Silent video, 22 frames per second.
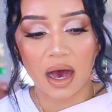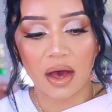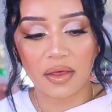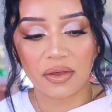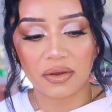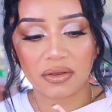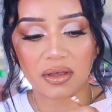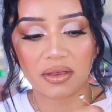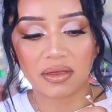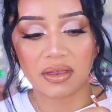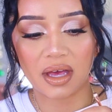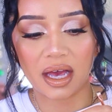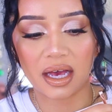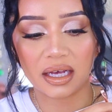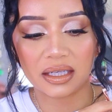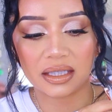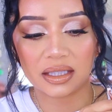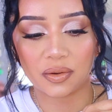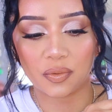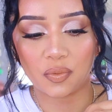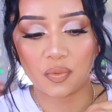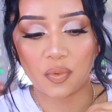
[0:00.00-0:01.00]
other than
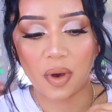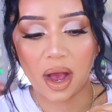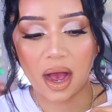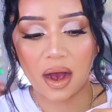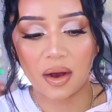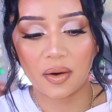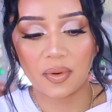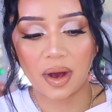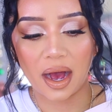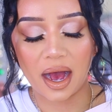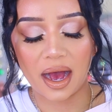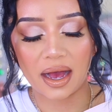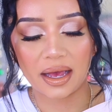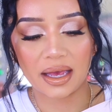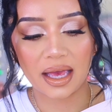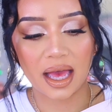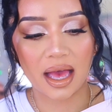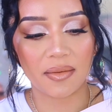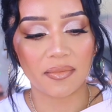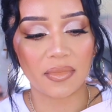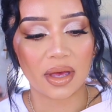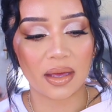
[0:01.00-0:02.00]
that, wow,
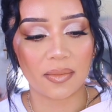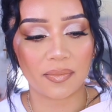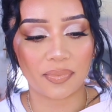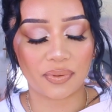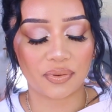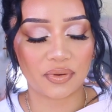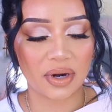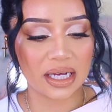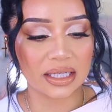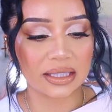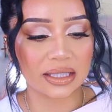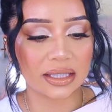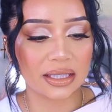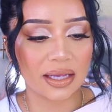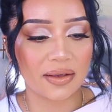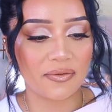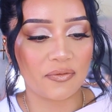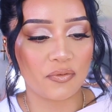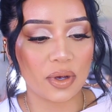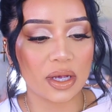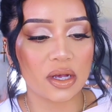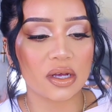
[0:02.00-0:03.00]
I am impressed.
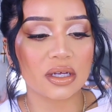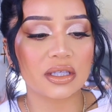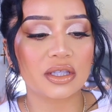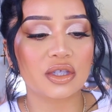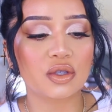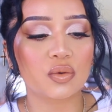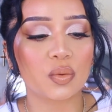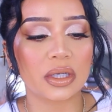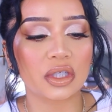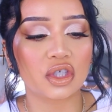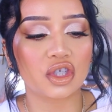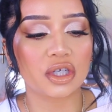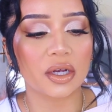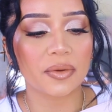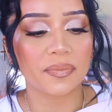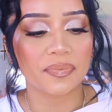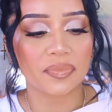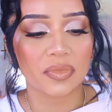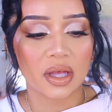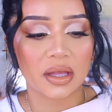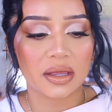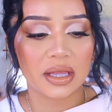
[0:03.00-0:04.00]
If we could switch
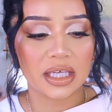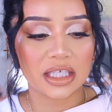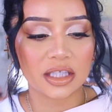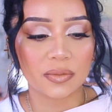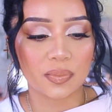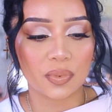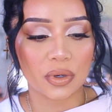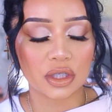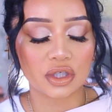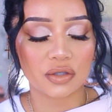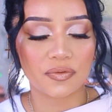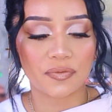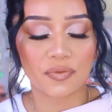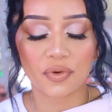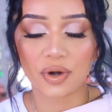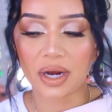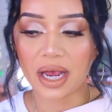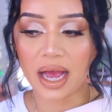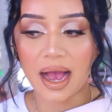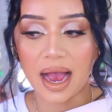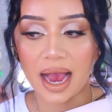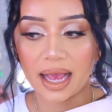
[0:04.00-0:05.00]
this brush
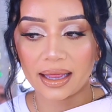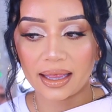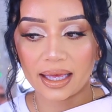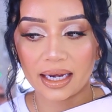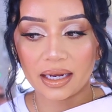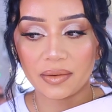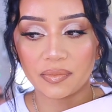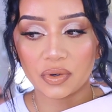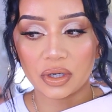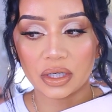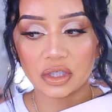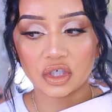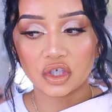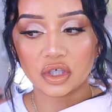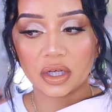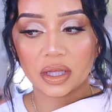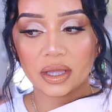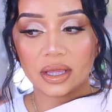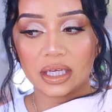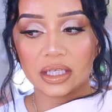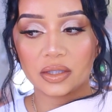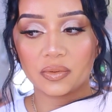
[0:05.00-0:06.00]
for a highlighting brush,
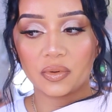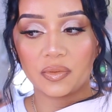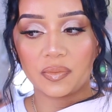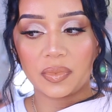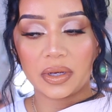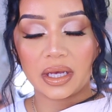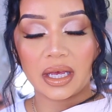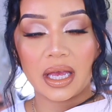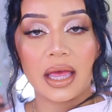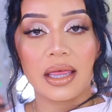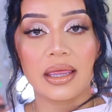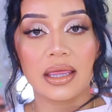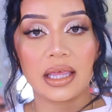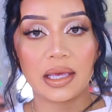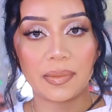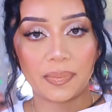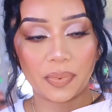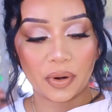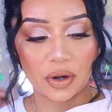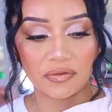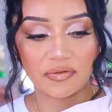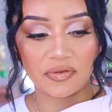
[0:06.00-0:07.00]
this would be
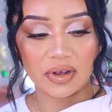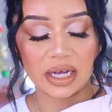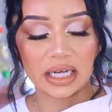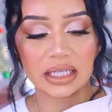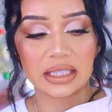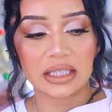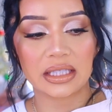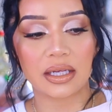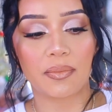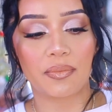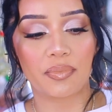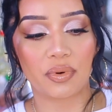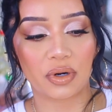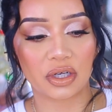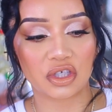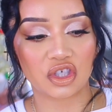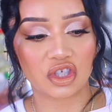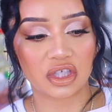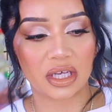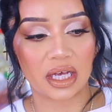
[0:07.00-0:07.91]
the perfect brush